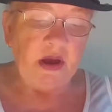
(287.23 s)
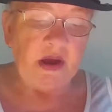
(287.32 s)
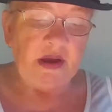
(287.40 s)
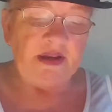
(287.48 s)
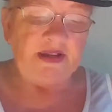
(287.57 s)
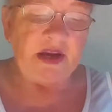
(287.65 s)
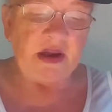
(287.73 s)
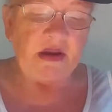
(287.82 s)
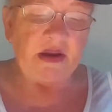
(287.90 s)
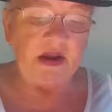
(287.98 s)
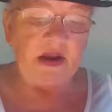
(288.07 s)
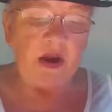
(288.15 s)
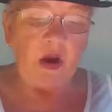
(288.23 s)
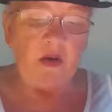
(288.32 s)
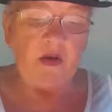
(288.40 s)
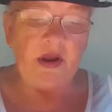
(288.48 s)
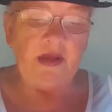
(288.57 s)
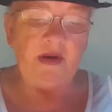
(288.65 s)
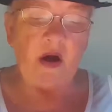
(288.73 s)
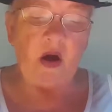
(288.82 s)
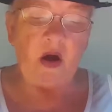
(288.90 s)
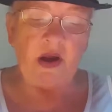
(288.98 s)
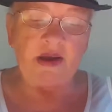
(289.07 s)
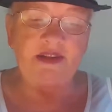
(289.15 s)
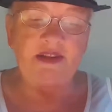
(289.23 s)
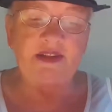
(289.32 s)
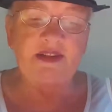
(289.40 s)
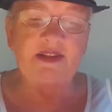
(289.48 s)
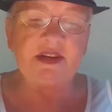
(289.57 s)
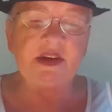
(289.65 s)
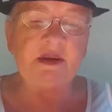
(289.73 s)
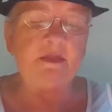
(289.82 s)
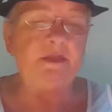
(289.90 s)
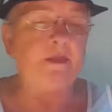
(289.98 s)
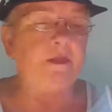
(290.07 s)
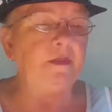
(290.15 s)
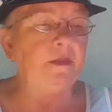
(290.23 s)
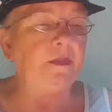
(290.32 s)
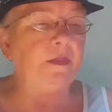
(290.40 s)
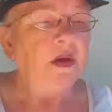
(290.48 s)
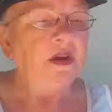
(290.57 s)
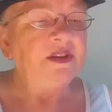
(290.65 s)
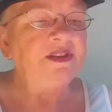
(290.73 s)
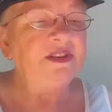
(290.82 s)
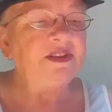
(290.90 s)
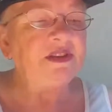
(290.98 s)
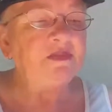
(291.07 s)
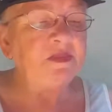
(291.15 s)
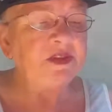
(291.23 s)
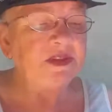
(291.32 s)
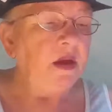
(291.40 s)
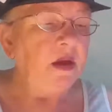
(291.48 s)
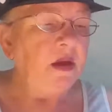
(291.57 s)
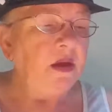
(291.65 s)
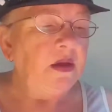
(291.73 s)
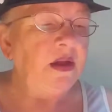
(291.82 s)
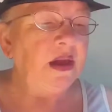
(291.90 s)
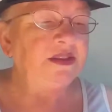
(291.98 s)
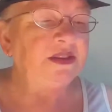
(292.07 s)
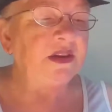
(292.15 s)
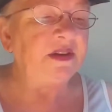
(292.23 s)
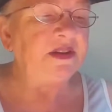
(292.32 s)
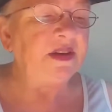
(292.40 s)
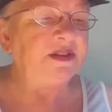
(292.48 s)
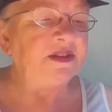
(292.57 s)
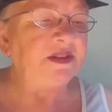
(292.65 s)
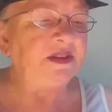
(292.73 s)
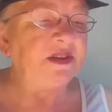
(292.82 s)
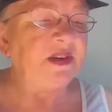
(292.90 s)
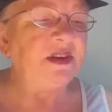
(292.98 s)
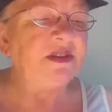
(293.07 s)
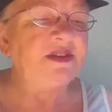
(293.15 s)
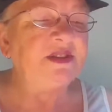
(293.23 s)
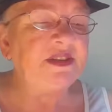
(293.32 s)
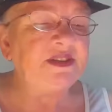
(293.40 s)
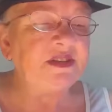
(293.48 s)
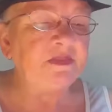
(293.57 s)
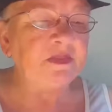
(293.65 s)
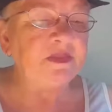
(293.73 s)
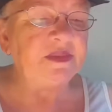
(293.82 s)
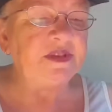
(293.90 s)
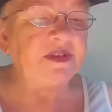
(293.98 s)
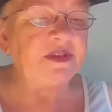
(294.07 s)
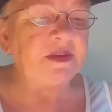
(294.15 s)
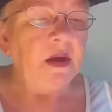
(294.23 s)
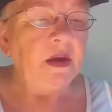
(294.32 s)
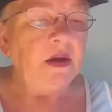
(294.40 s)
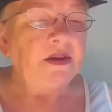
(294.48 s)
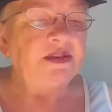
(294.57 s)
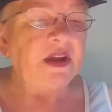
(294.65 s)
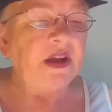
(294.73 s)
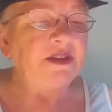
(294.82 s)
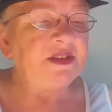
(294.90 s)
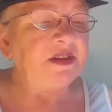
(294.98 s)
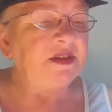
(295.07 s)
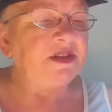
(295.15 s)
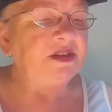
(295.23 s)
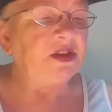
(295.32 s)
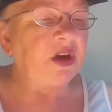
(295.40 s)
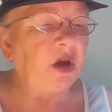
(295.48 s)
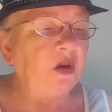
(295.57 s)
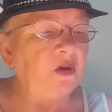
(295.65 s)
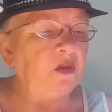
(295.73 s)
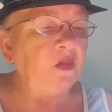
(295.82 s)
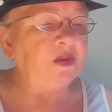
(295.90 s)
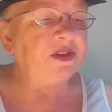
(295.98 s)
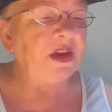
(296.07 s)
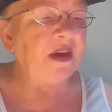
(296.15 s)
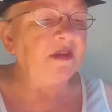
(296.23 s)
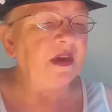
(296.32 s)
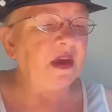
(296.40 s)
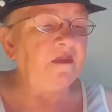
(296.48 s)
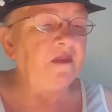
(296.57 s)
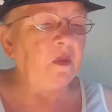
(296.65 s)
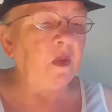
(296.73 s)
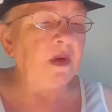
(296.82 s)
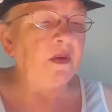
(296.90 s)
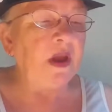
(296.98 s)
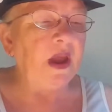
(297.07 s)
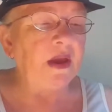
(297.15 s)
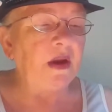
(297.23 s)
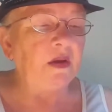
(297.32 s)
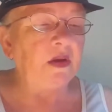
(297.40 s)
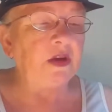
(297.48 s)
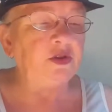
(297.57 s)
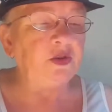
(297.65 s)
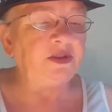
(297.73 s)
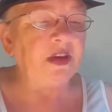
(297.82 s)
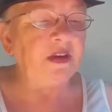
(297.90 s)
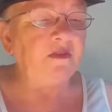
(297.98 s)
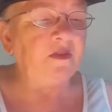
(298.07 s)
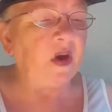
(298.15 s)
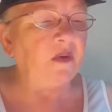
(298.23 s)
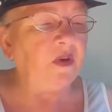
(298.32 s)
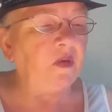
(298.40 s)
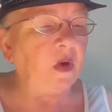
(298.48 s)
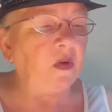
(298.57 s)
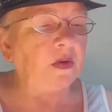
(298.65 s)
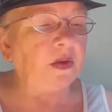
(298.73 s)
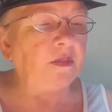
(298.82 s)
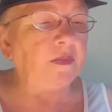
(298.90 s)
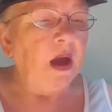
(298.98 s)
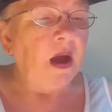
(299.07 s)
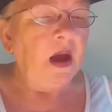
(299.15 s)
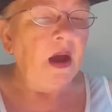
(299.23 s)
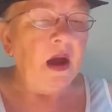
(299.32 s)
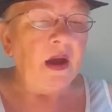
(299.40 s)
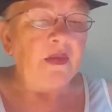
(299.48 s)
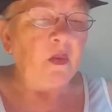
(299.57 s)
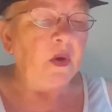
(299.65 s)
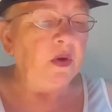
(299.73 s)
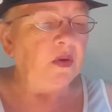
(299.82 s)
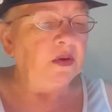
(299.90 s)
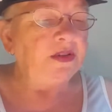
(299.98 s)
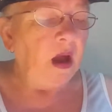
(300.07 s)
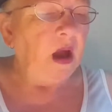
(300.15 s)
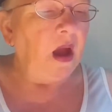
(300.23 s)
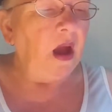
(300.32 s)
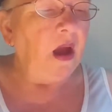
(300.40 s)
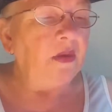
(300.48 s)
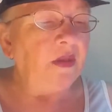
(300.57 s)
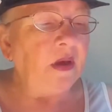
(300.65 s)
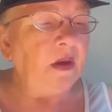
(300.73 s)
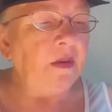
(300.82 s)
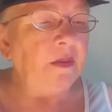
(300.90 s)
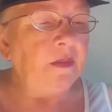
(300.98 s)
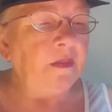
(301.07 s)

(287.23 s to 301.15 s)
it is held in only the highest esteem. Systems? Yes, contestant, systems. Selexon's tone was now that of a weary adult addressing a 5-year-old. Other worlds, other